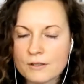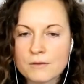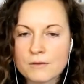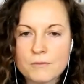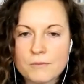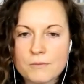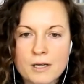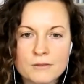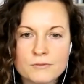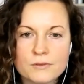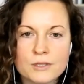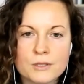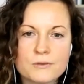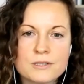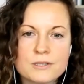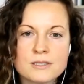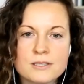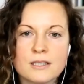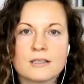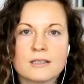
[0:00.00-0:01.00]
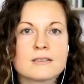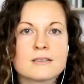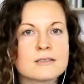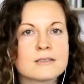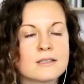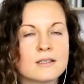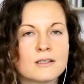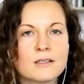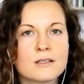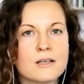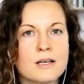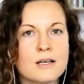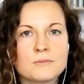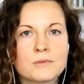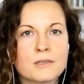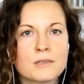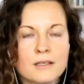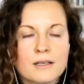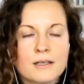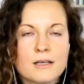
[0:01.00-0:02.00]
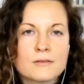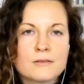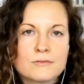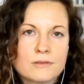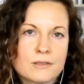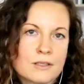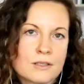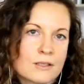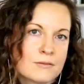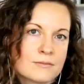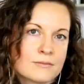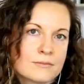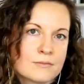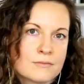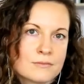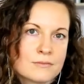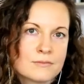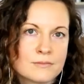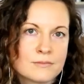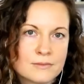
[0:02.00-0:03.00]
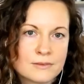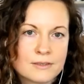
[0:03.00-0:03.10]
you know, one of those things are not working out for you.